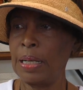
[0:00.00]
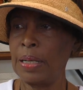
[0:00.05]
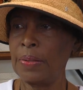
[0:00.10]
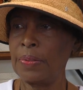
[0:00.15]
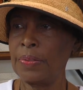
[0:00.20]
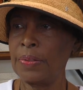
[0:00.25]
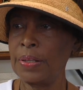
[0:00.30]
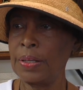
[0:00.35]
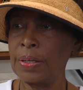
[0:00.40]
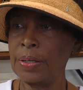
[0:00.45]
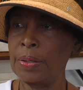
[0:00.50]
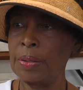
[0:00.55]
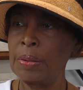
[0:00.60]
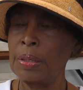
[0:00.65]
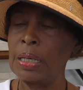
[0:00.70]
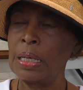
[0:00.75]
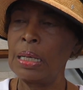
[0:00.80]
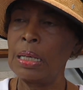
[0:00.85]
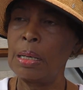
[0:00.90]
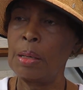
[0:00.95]
about their
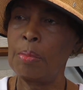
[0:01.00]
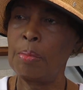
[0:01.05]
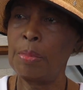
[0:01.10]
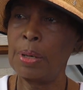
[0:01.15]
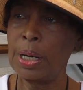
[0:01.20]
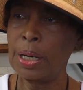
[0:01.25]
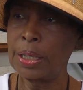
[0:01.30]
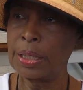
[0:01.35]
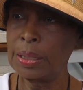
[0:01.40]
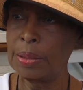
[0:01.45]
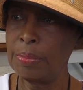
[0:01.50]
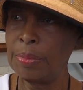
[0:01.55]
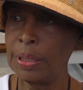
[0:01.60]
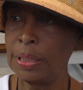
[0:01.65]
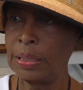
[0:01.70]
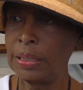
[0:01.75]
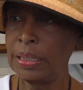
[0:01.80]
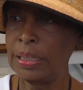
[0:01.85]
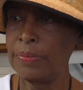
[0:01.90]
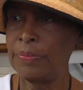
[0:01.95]

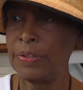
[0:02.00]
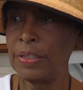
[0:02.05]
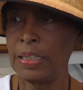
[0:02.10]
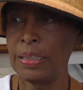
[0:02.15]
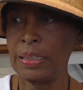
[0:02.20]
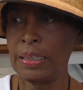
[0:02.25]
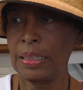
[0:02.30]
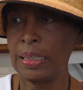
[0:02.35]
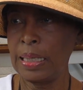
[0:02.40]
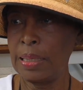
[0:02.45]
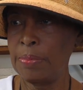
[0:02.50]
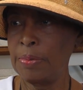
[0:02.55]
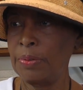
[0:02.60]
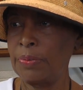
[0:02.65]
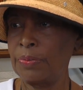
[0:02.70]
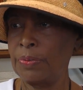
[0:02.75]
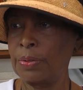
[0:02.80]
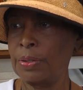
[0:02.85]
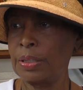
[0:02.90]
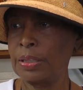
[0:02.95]
marketability in the
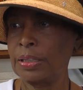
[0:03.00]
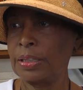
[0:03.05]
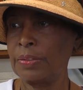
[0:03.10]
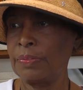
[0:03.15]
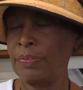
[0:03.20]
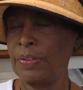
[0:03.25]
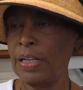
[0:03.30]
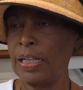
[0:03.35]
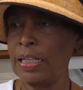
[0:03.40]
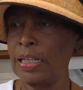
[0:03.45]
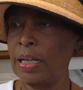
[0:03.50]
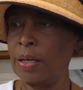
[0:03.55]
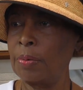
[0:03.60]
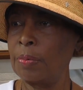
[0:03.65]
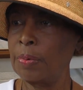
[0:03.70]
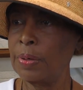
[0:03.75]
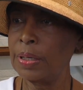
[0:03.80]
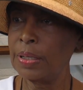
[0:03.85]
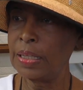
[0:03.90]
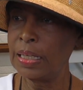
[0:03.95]
labor force to find
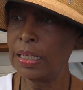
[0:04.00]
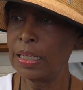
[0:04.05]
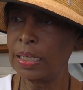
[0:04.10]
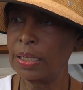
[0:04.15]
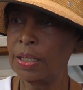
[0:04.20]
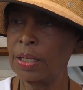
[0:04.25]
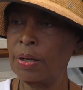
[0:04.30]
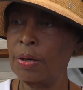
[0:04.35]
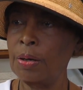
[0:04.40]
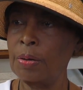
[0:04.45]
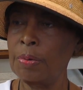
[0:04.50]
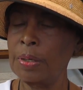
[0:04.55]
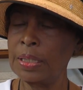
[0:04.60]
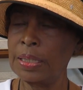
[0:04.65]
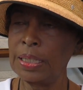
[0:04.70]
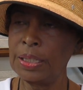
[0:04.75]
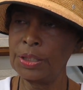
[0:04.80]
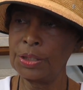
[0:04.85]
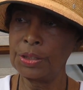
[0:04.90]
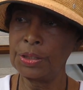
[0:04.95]
out where they can go or
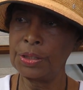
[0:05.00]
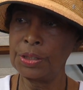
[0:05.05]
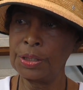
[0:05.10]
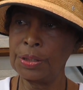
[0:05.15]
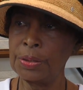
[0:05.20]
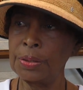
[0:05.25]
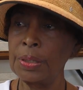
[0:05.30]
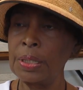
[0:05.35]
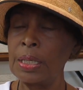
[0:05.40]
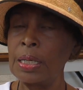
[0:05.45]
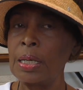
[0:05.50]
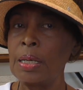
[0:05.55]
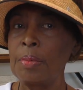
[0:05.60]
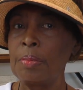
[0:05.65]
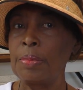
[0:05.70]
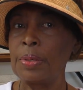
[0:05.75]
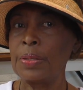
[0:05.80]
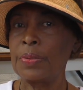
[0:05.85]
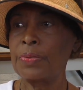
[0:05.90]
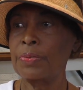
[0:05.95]
what they should do.
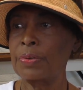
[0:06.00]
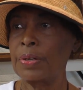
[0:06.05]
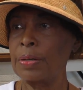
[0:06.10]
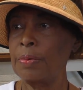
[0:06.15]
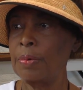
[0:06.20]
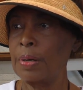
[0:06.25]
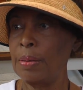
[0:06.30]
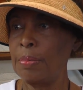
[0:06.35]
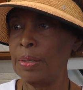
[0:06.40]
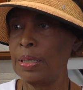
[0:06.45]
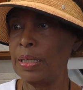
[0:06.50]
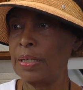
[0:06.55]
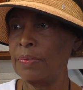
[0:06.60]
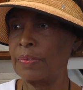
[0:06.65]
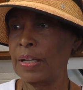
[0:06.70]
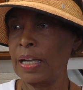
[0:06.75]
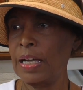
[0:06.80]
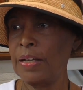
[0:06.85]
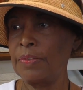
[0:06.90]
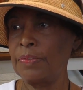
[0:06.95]
But 3 women
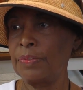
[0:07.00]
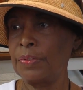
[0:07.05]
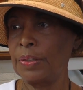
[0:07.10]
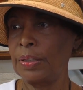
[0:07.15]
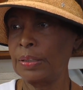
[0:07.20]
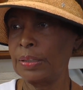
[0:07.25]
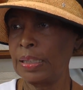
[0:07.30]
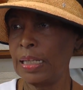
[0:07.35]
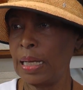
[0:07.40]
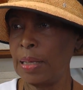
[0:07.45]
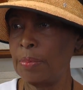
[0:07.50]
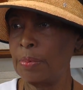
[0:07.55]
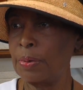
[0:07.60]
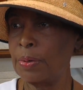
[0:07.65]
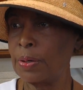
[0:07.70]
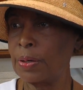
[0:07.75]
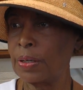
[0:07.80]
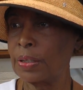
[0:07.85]
have gotten full-time